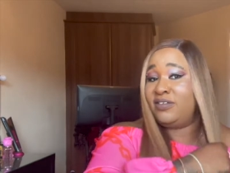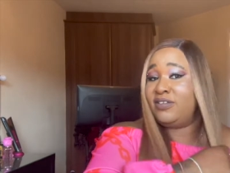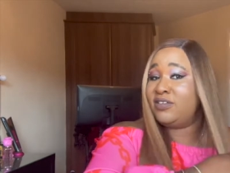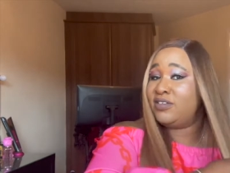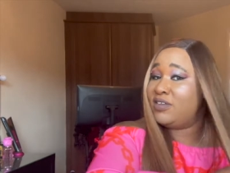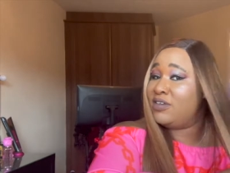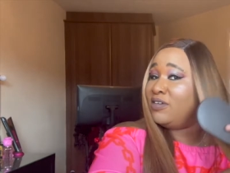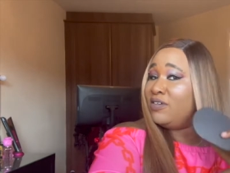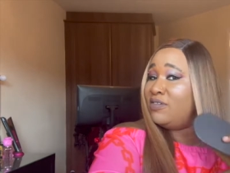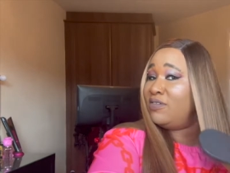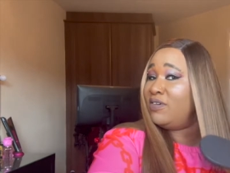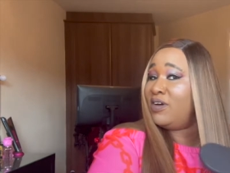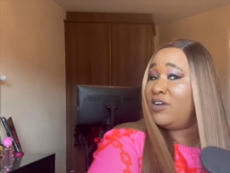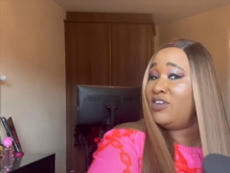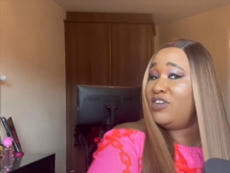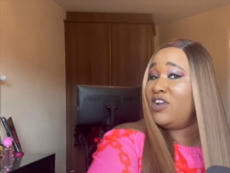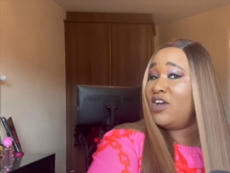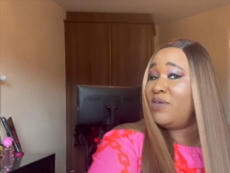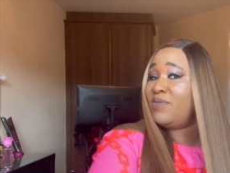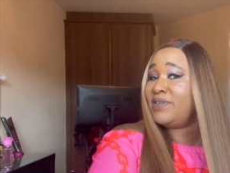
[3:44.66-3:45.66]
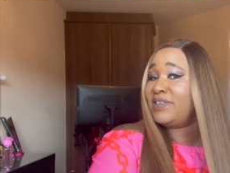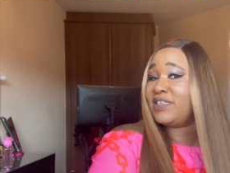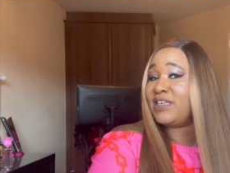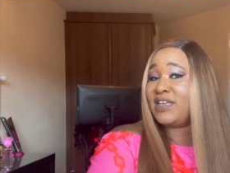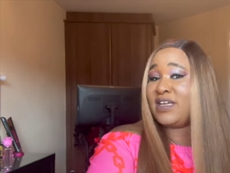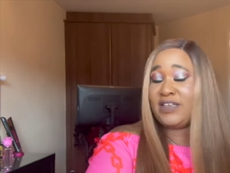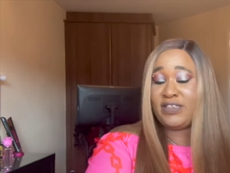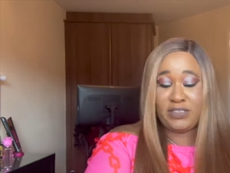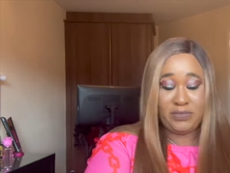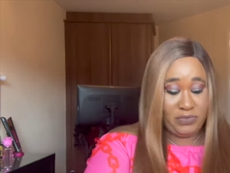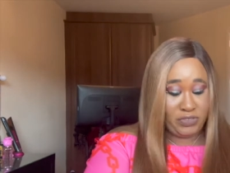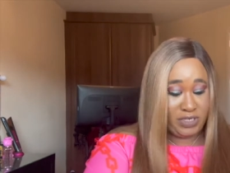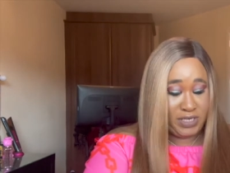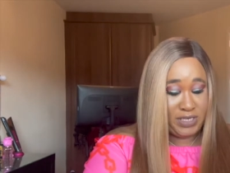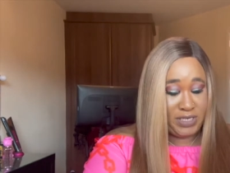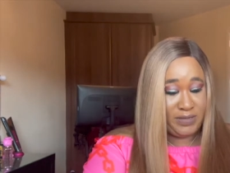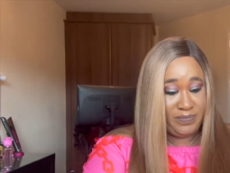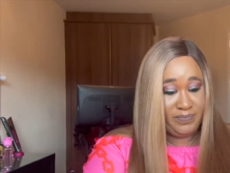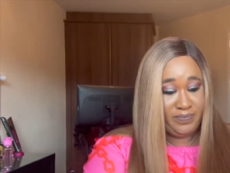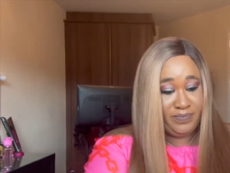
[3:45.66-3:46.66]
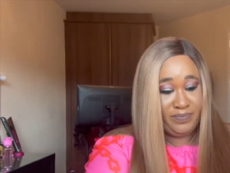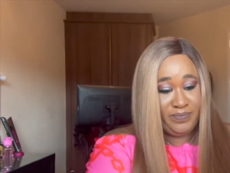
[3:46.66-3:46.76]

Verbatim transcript: so I know it's going to have some shedding